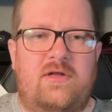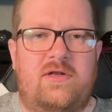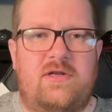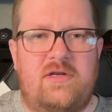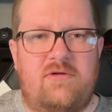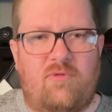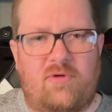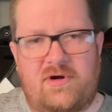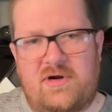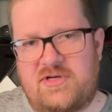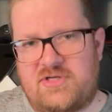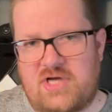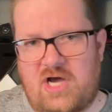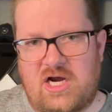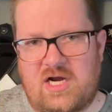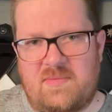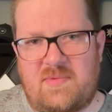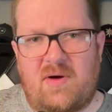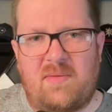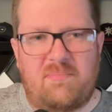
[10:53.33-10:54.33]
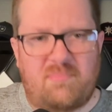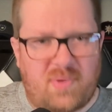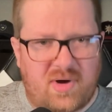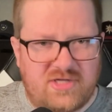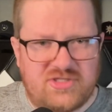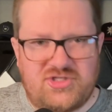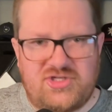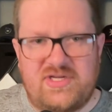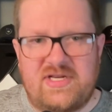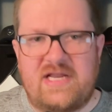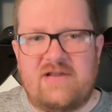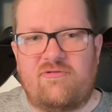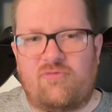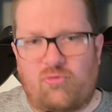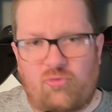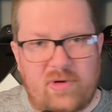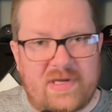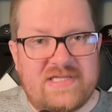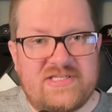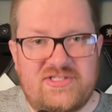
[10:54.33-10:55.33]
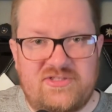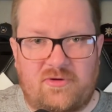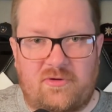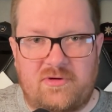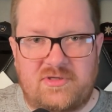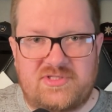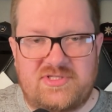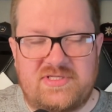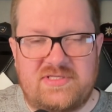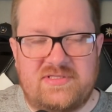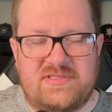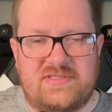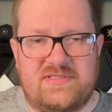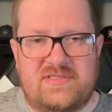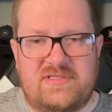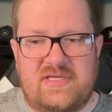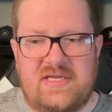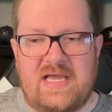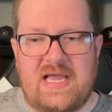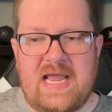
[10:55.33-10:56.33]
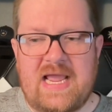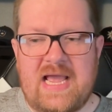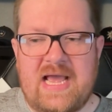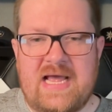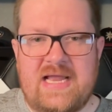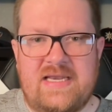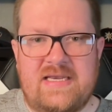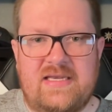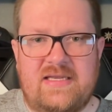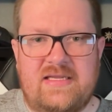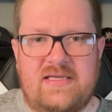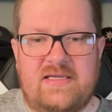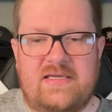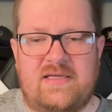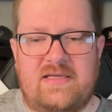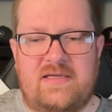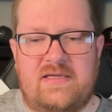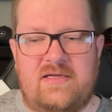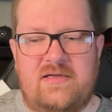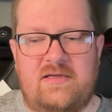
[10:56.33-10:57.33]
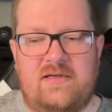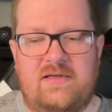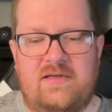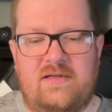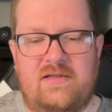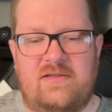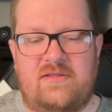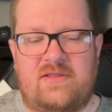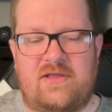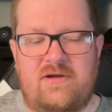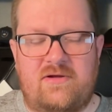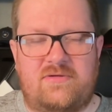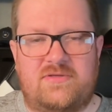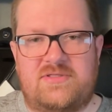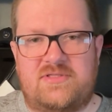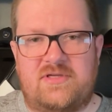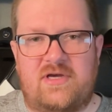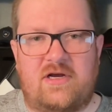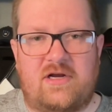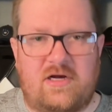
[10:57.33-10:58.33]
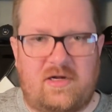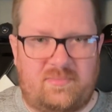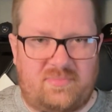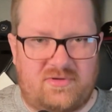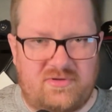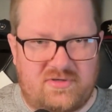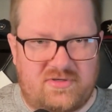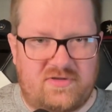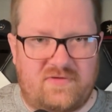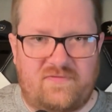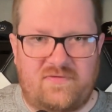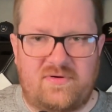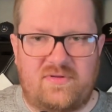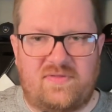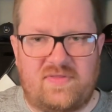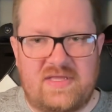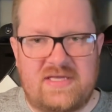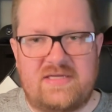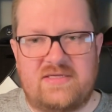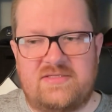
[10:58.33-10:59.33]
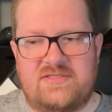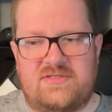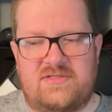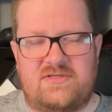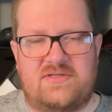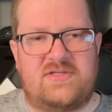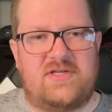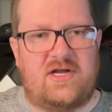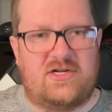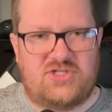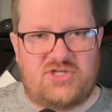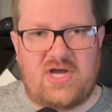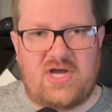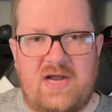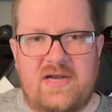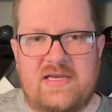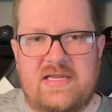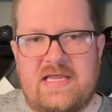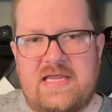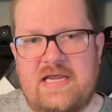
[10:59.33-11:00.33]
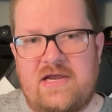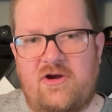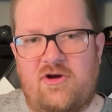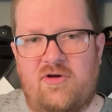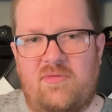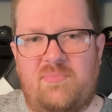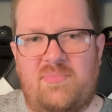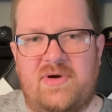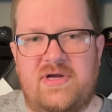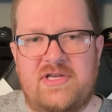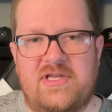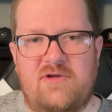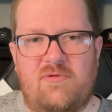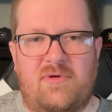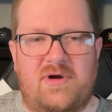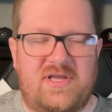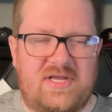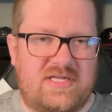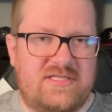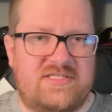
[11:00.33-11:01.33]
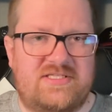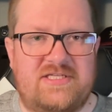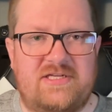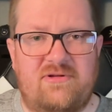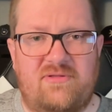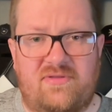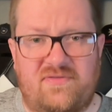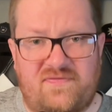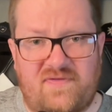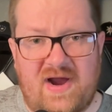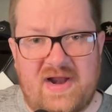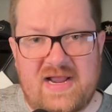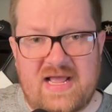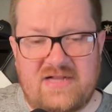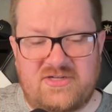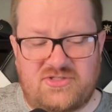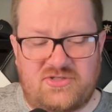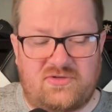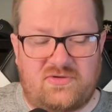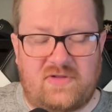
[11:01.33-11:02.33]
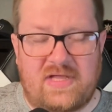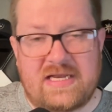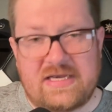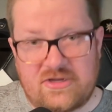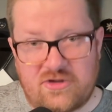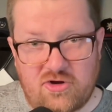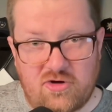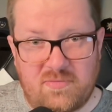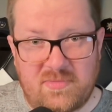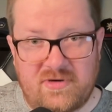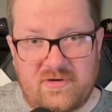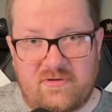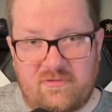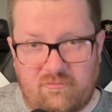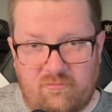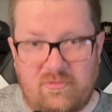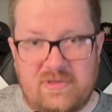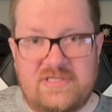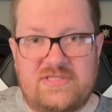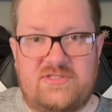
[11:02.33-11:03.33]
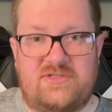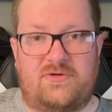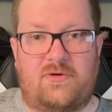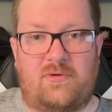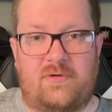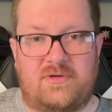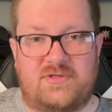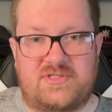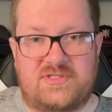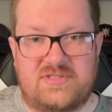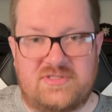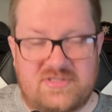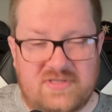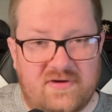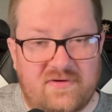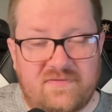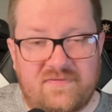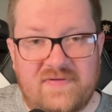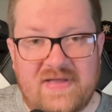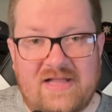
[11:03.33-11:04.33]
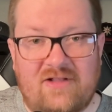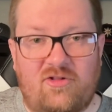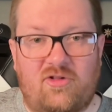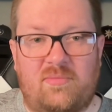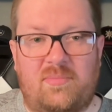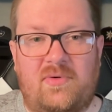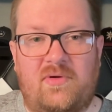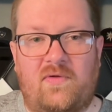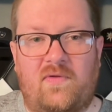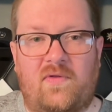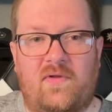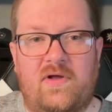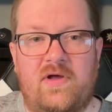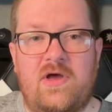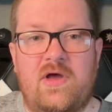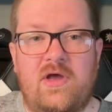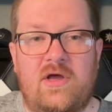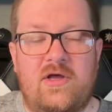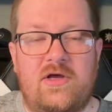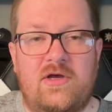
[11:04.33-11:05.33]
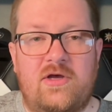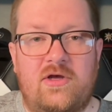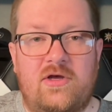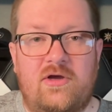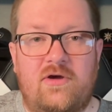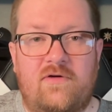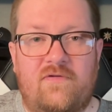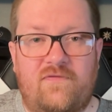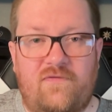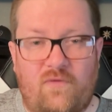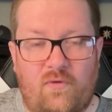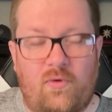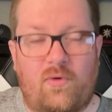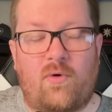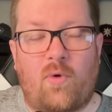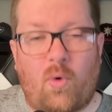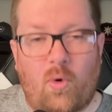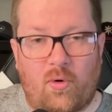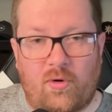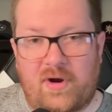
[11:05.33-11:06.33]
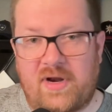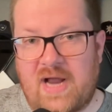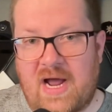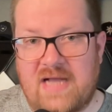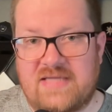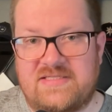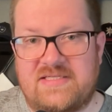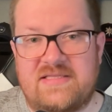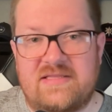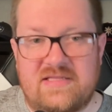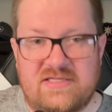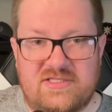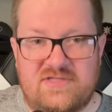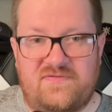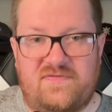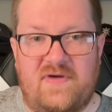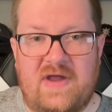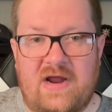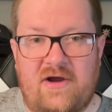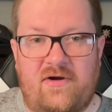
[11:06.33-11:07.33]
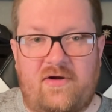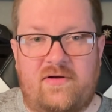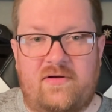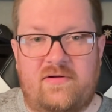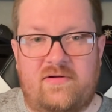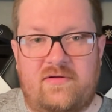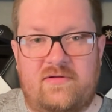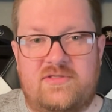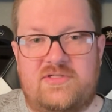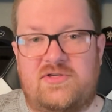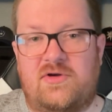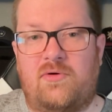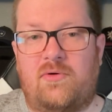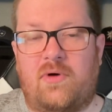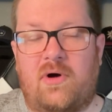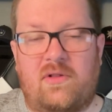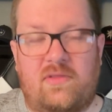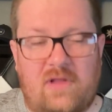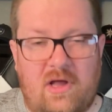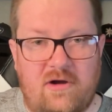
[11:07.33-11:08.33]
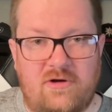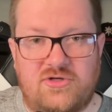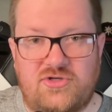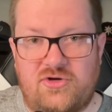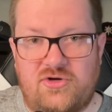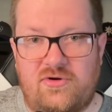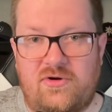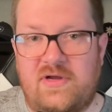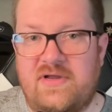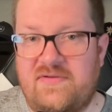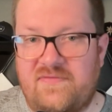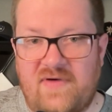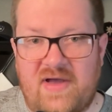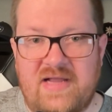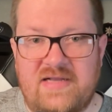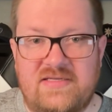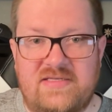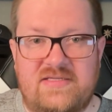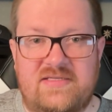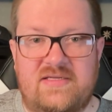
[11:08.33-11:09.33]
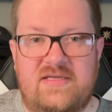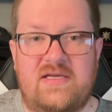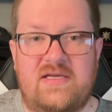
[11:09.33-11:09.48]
we're going to talk about budget and resources, and there's a couple of different things to touch here, but you want to consider the financial and human resources available for organizing this fair. So a larger event